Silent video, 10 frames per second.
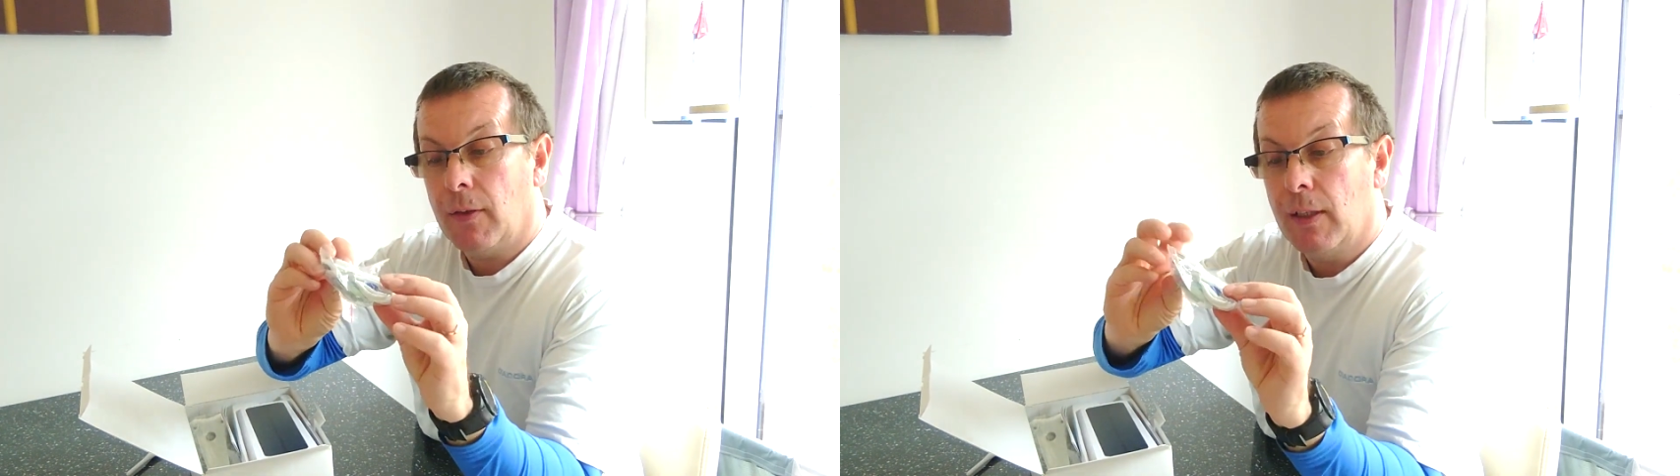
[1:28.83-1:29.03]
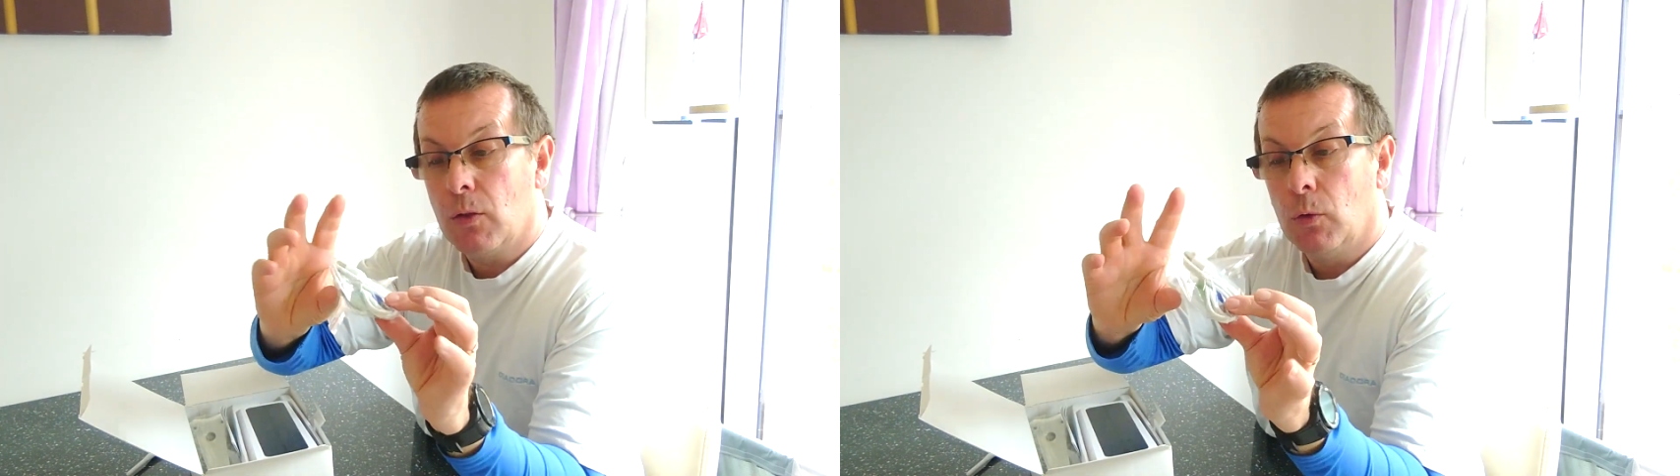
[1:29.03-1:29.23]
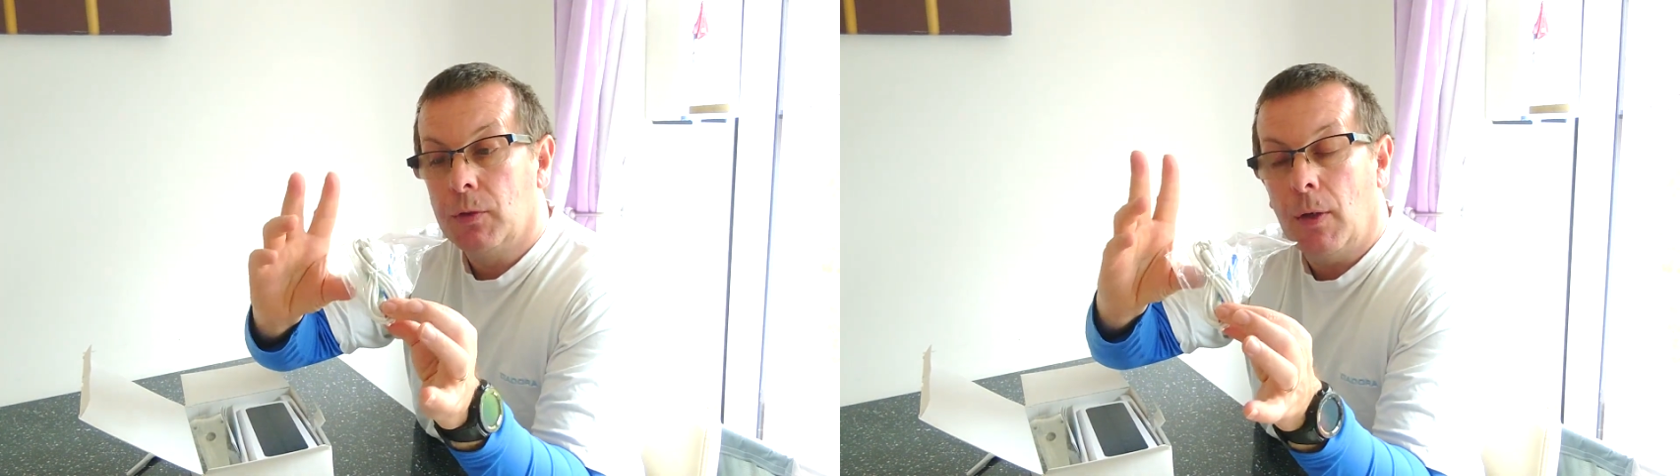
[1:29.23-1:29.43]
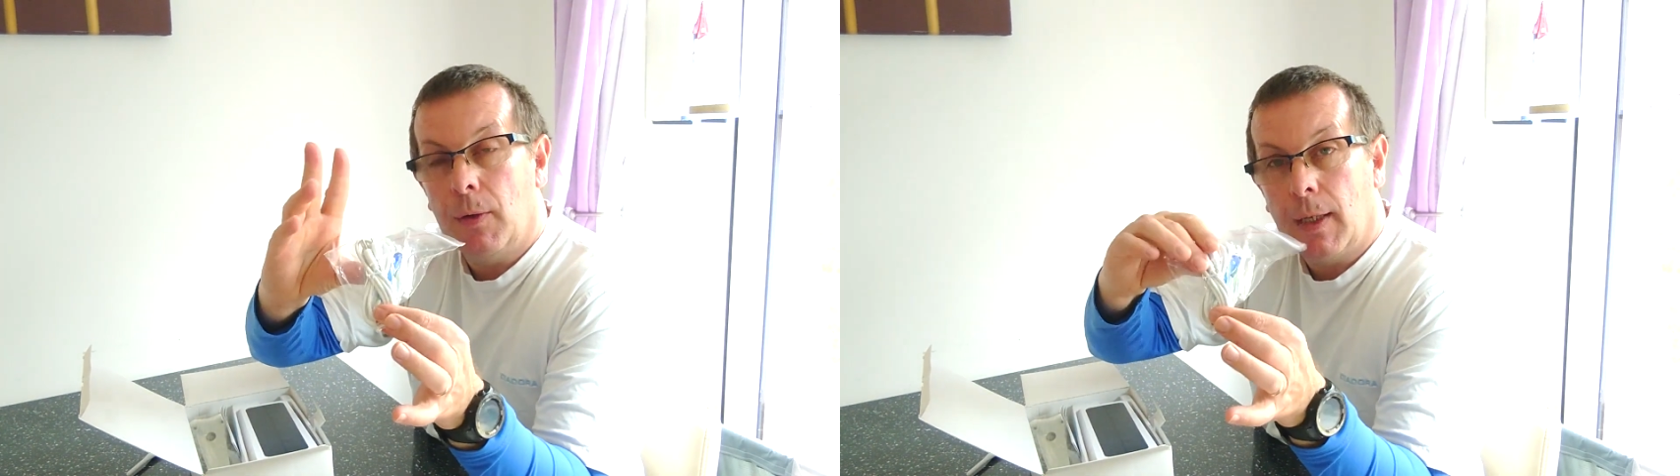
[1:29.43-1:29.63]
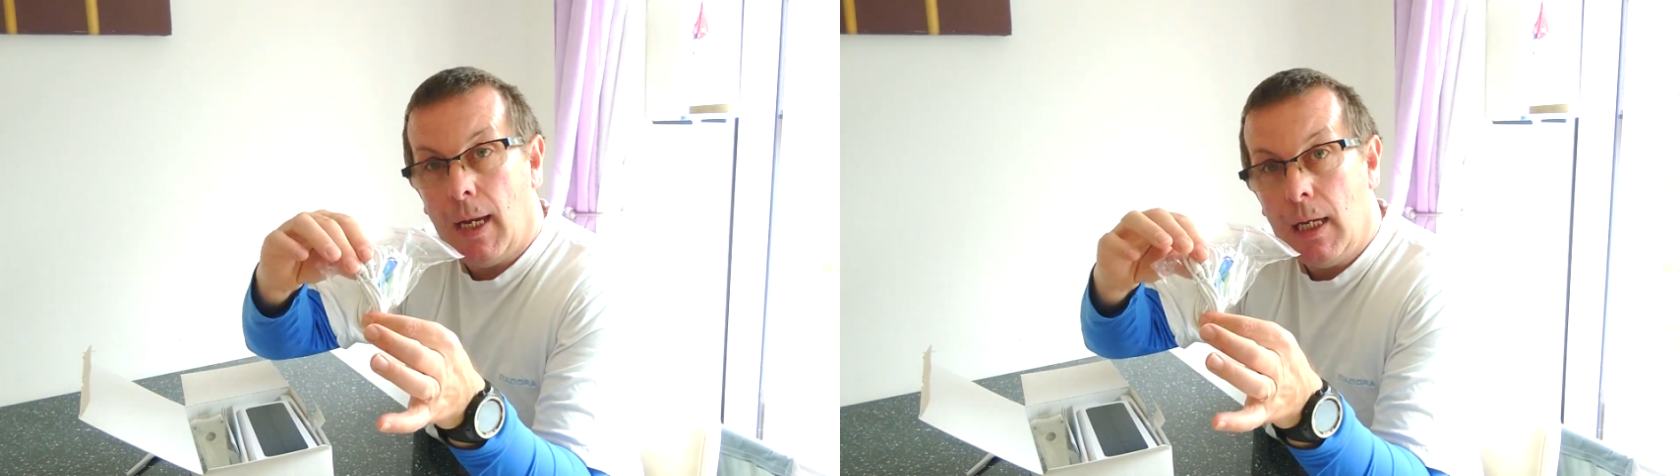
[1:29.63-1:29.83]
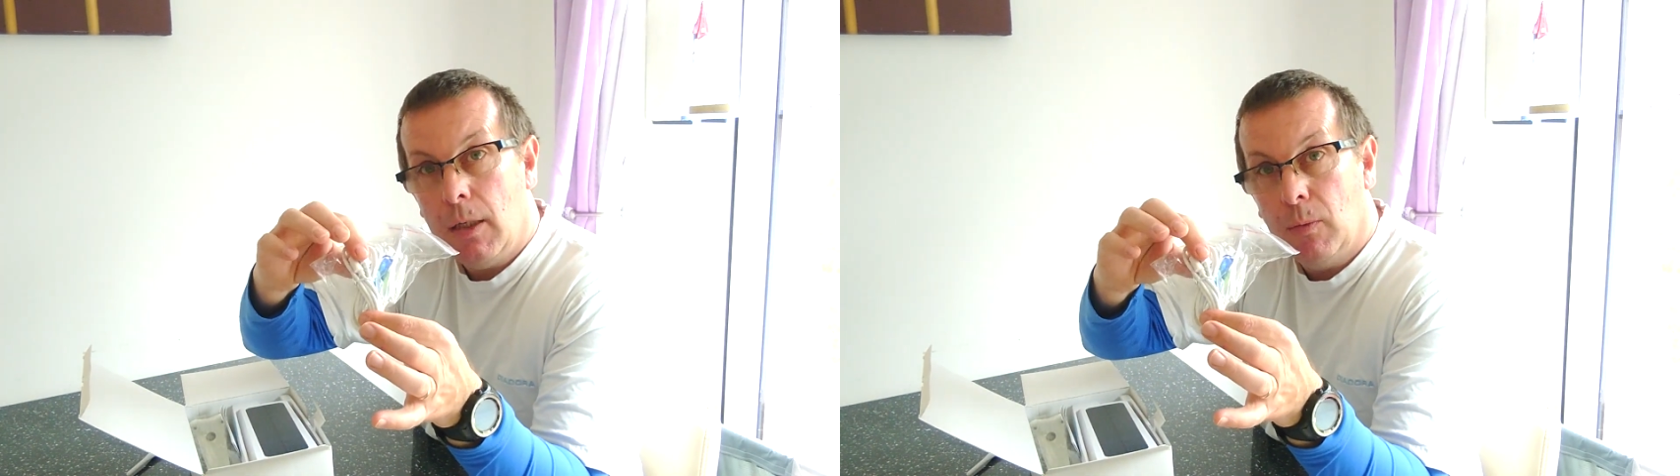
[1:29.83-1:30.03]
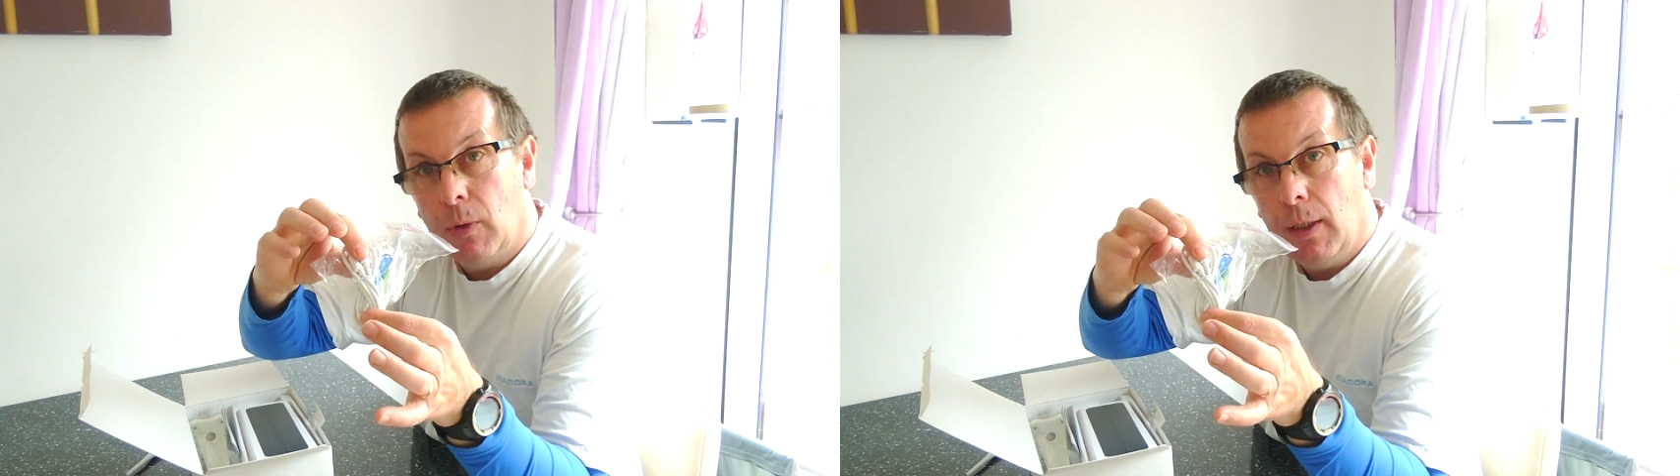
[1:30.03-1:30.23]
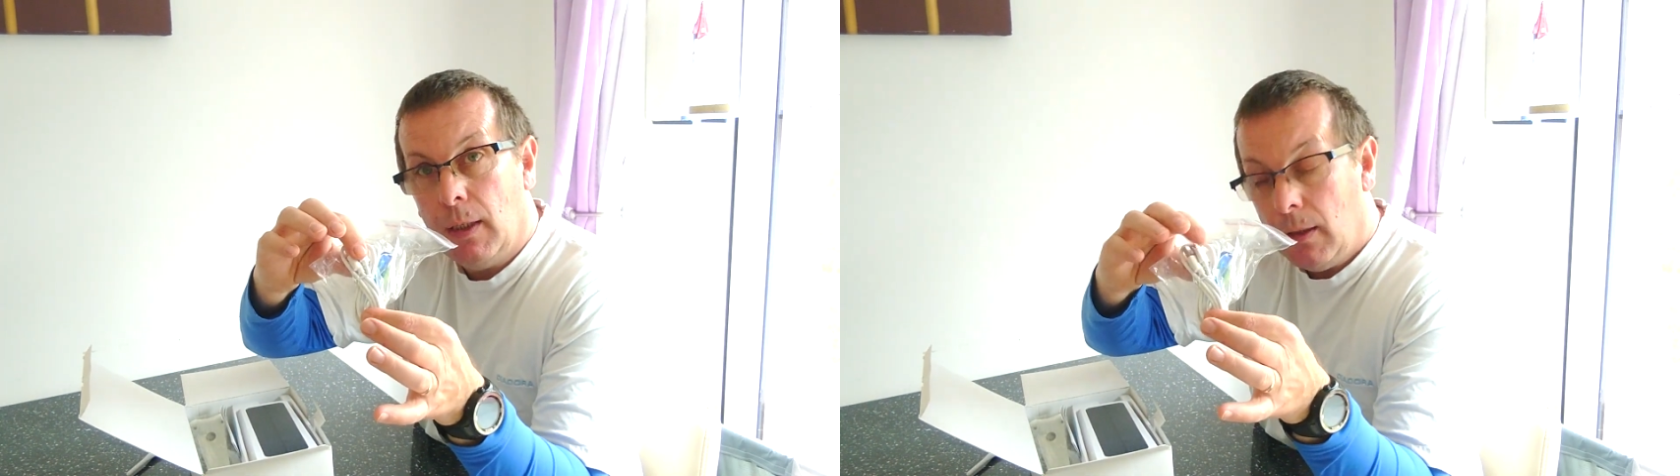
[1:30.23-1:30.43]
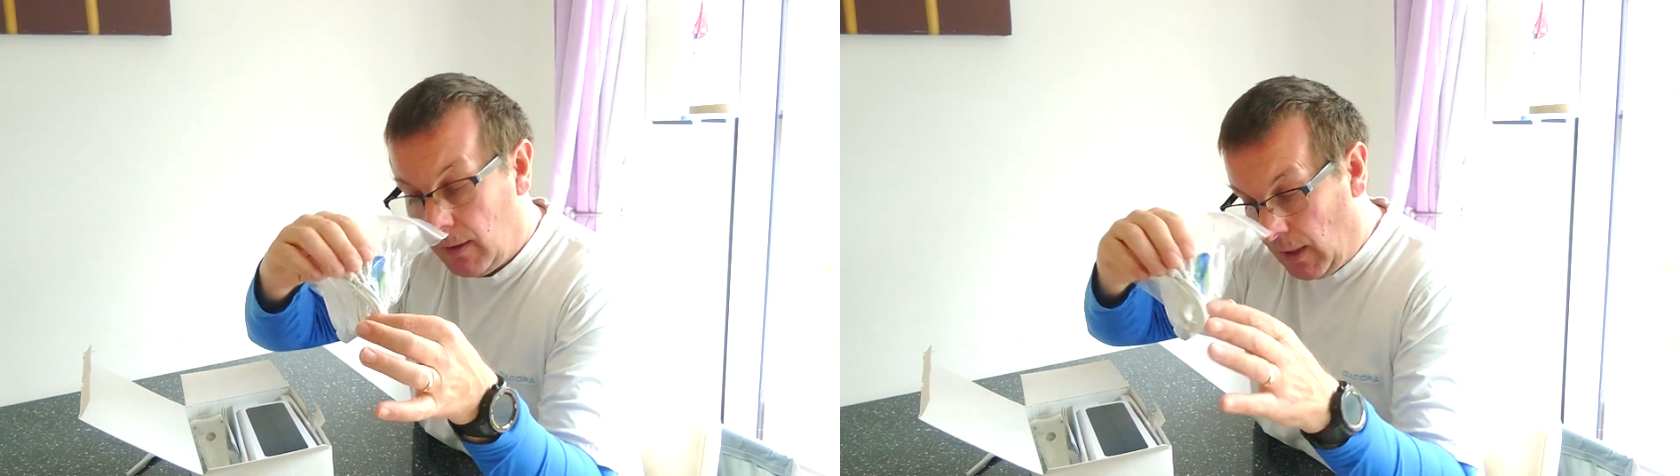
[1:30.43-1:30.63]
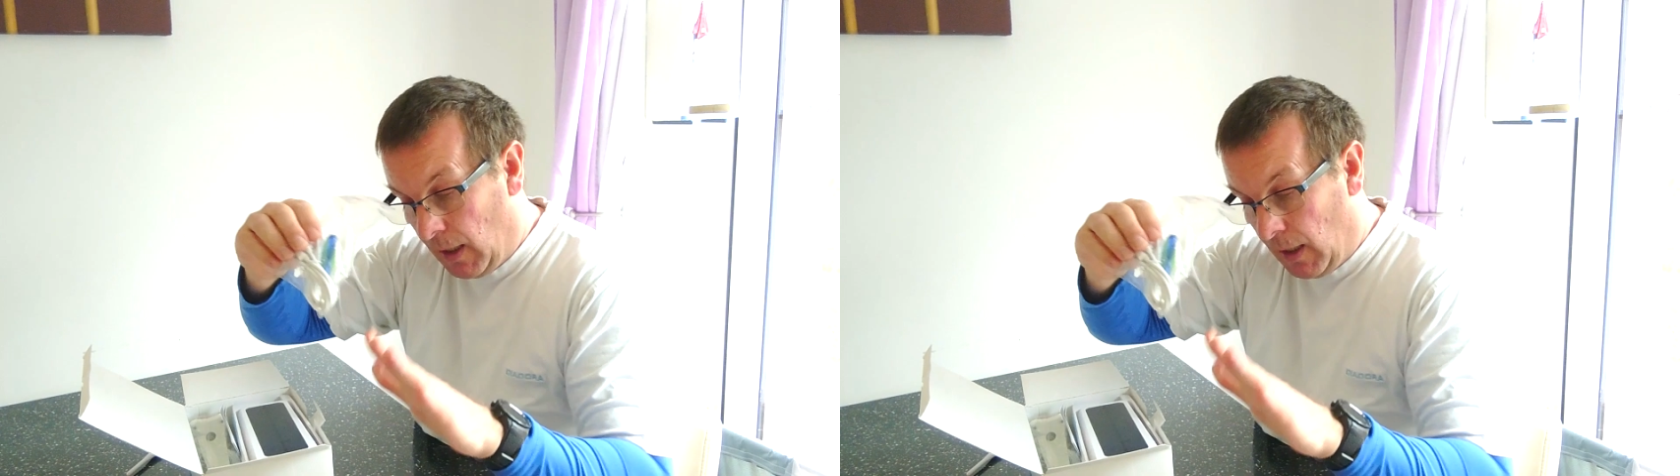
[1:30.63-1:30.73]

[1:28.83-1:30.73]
there's also a cable here